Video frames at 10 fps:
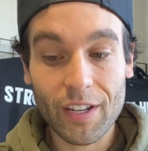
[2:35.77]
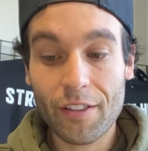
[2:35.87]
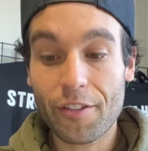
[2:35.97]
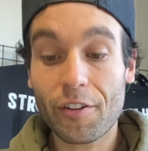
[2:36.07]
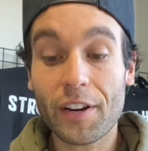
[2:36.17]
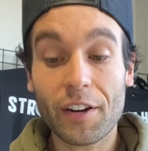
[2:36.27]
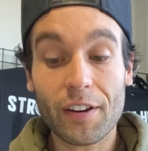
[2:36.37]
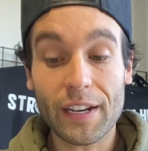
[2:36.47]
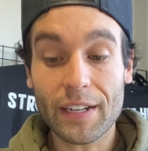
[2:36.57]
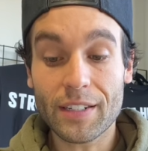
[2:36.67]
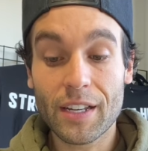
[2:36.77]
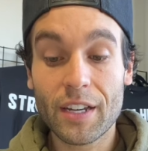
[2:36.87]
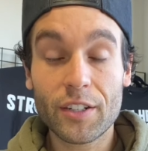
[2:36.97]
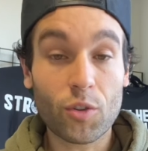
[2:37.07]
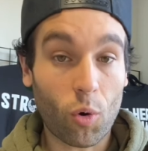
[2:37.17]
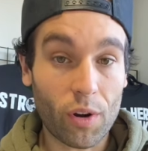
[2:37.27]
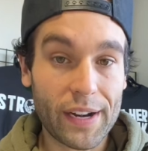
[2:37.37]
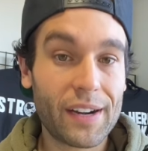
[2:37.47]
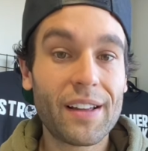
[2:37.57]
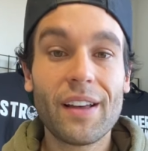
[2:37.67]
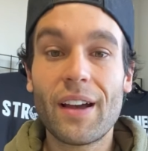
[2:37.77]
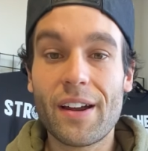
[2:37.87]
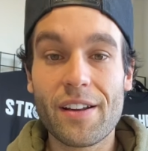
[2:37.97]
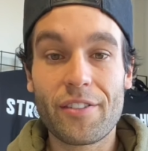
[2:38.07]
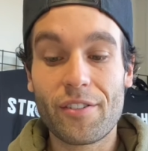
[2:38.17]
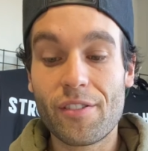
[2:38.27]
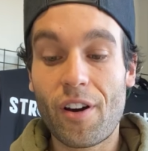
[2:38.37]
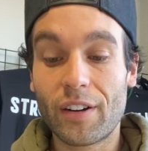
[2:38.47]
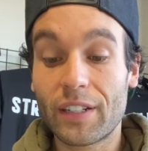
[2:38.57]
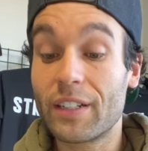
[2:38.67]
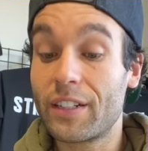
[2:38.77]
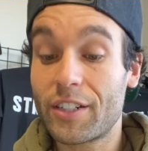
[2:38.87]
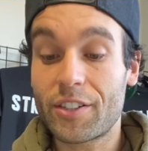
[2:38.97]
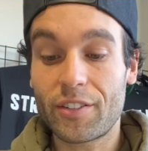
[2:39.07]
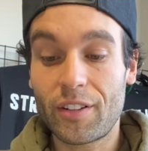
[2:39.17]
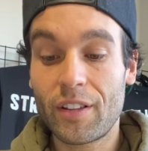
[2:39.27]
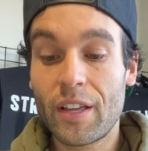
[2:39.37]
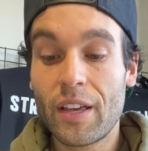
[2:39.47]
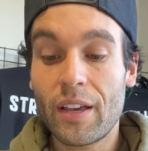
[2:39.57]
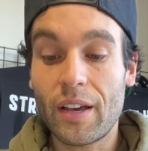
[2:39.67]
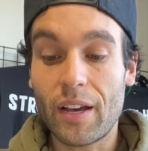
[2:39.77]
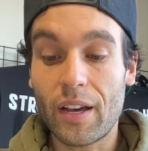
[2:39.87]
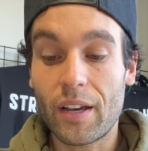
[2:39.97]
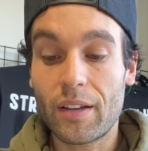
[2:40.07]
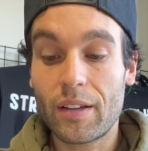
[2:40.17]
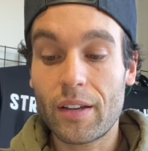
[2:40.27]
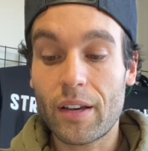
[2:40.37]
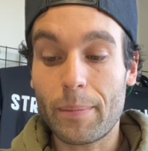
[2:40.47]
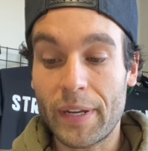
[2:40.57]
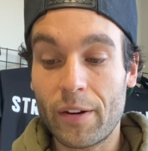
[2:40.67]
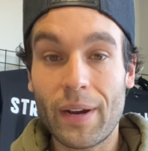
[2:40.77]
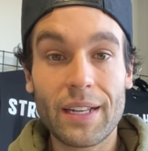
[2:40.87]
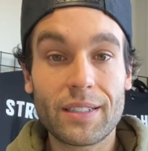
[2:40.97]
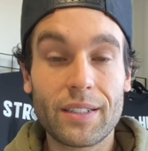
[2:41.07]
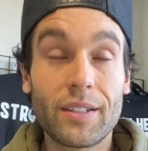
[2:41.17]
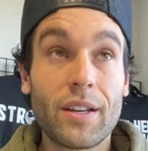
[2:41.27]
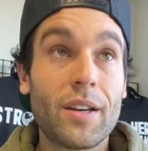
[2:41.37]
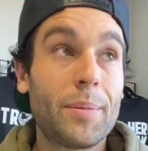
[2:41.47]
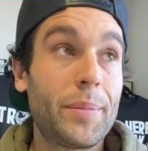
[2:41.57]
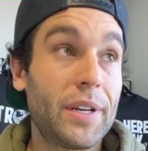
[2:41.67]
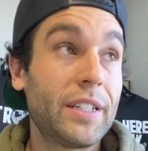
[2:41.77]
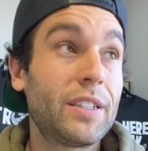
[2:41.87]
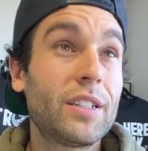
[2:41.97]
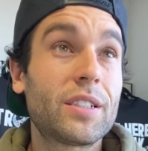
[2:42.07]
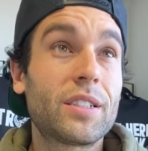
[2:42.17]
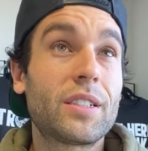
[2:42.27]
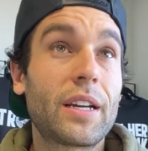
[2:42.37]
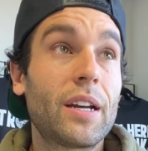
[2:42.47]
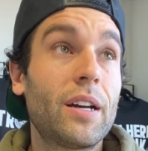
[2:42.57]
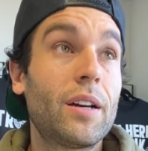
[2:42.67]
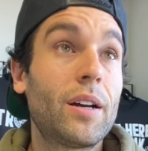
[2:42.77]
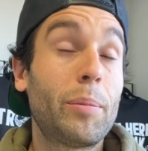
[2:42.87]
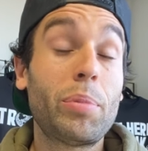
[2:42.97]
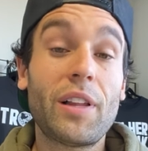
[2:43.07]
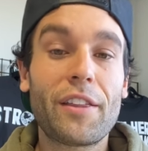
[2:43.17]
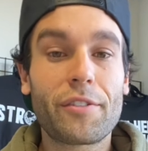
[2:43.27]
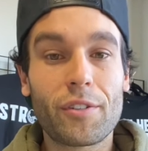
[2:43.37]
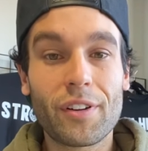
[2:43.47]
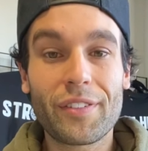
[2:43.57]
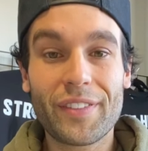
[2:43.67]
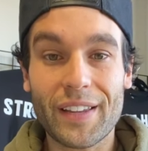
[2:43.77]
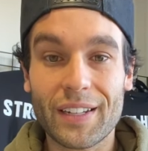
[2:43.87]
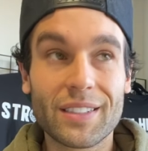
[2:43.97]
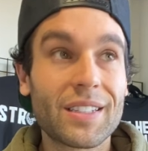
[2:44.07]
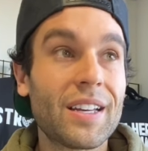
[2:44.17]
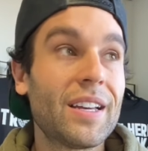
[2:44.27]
Third ingredient, taurine, another non-conditional amino acid, but it does just like a plethora of things.